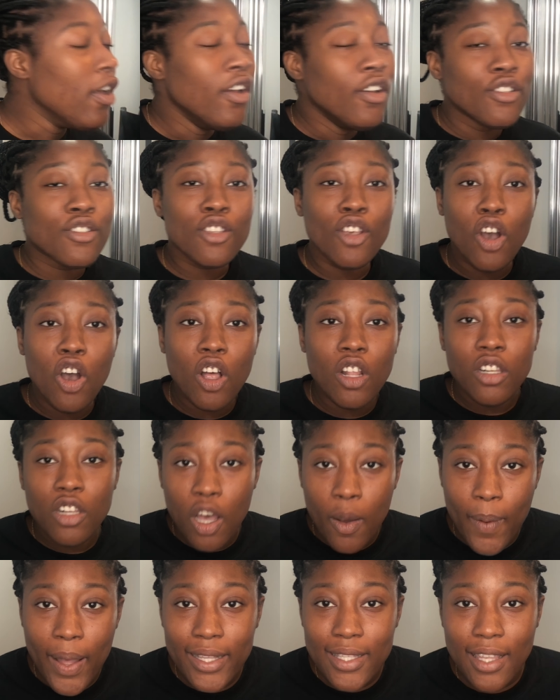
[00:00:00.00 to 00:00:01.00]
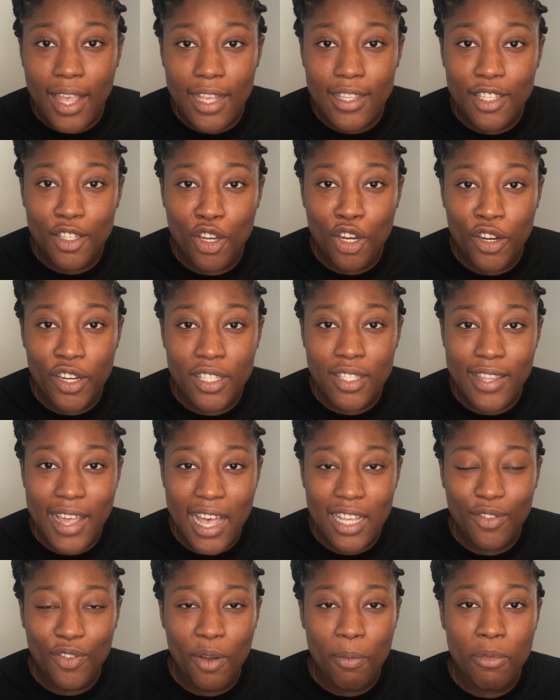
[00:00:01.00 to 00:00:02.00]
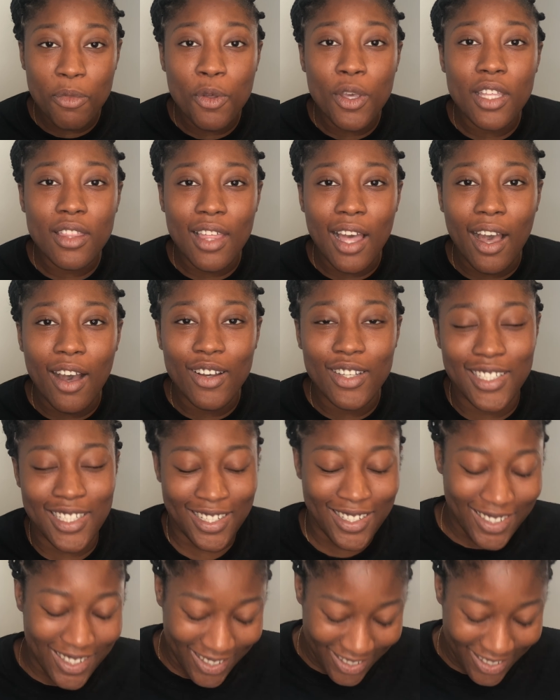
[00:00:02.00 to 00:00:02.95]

So lowest category starts from 3,000.